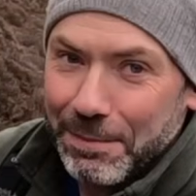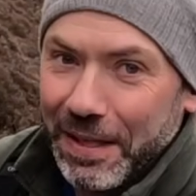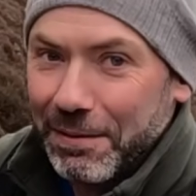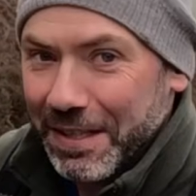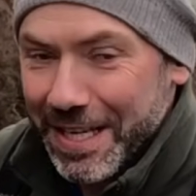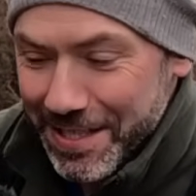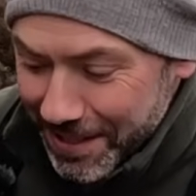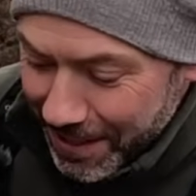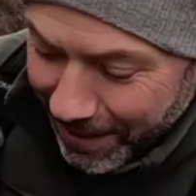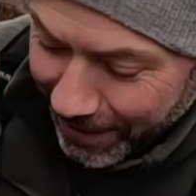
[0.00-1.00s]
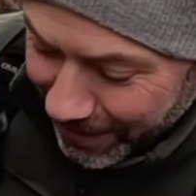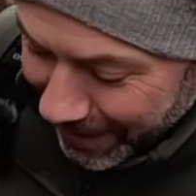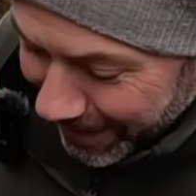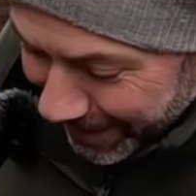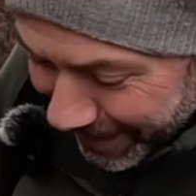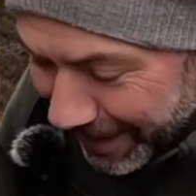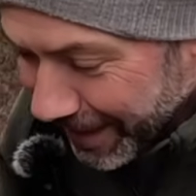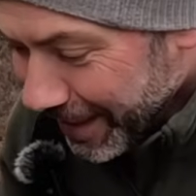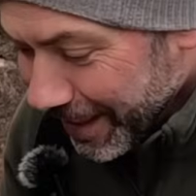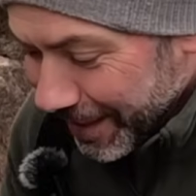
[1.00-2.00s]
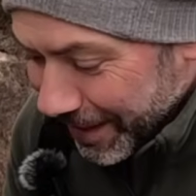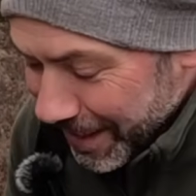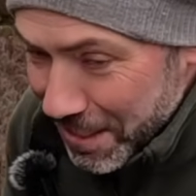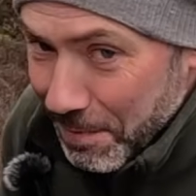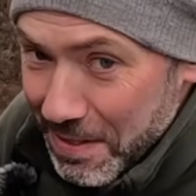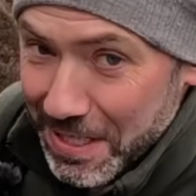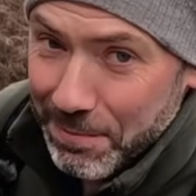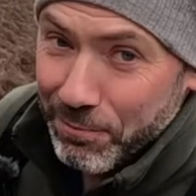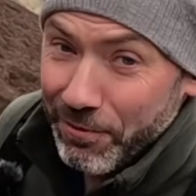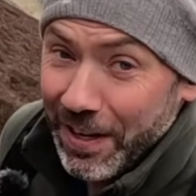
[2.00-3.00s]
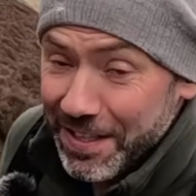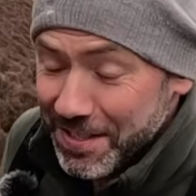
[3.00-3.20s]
bit when you get to the Tarn, it's basically fairly